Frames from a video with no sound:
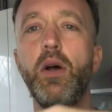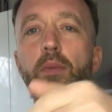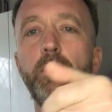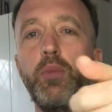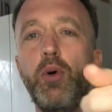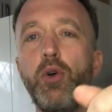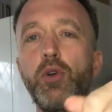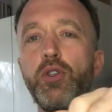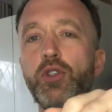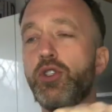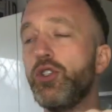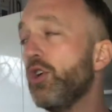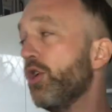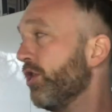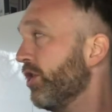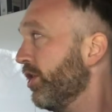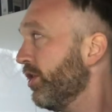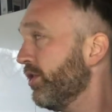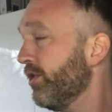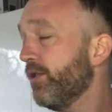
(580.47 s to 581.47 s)
Poured the stock
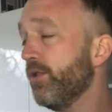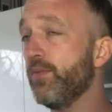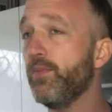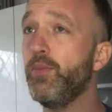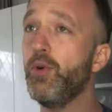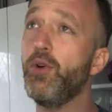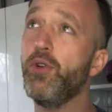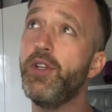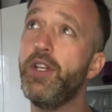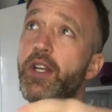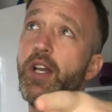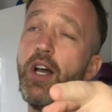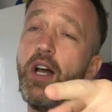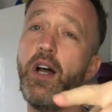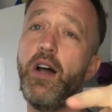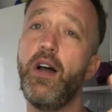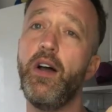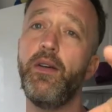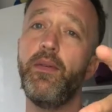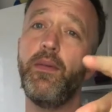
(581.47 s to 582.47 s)
on, poured
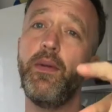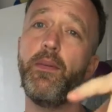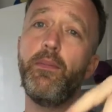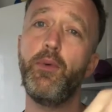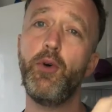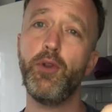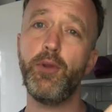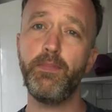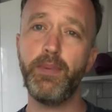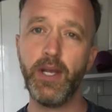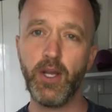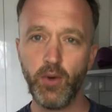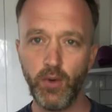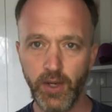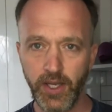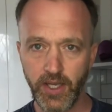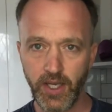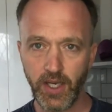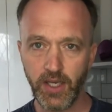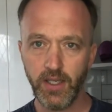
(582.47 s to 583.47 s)
the pickle
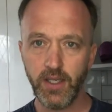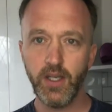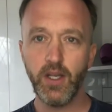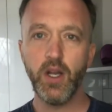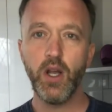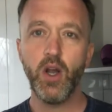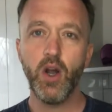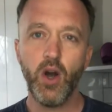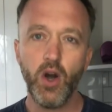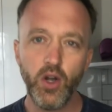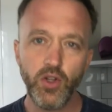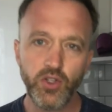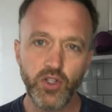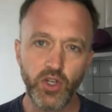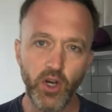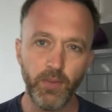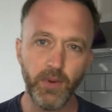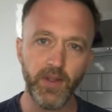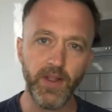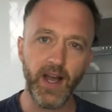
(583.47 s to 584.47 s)
liquor on
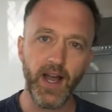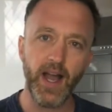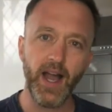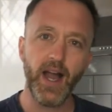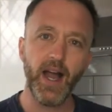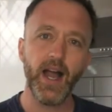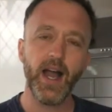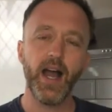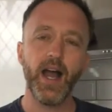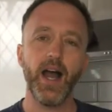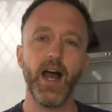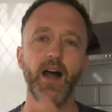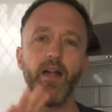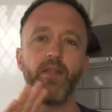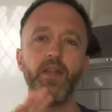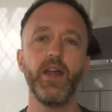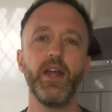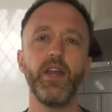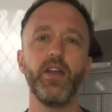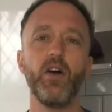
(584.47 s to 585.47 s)
top of that, and
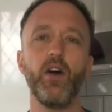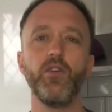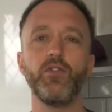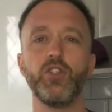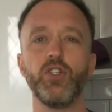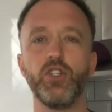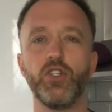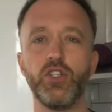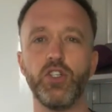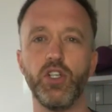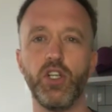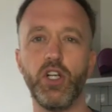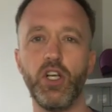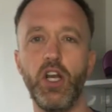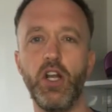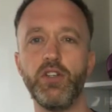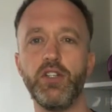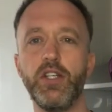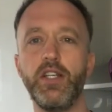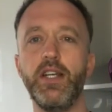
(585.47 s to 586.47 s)
then I've just
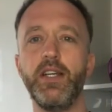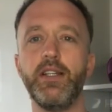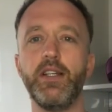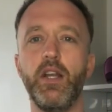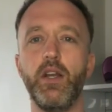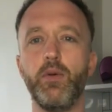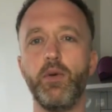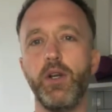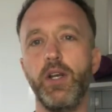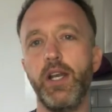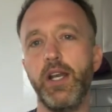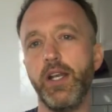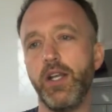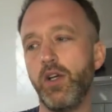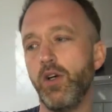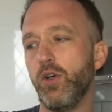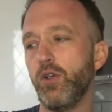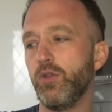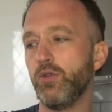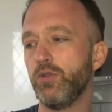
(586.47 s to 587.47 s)
closed the lid and I'm going to let it
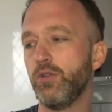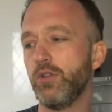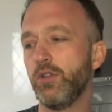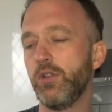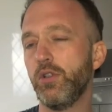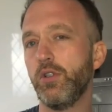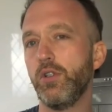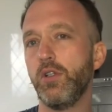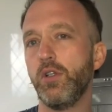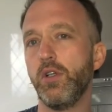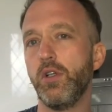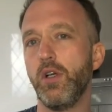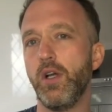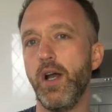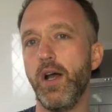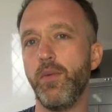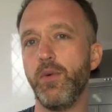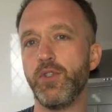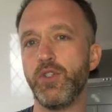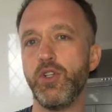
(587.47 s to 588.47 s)
cool.
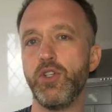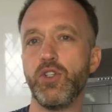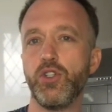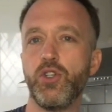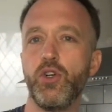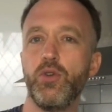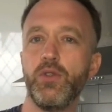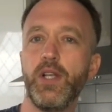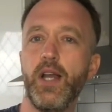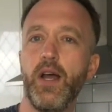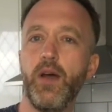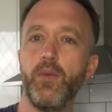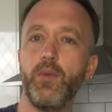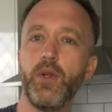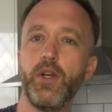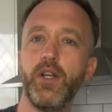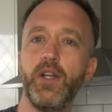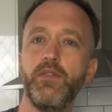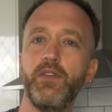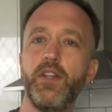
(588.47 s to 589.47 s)
And as soon as it's cooled down, we're
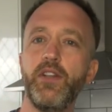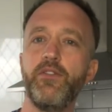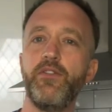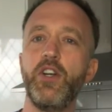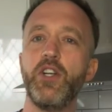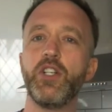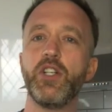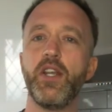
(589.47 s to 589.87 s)
going to leave it in the fridge.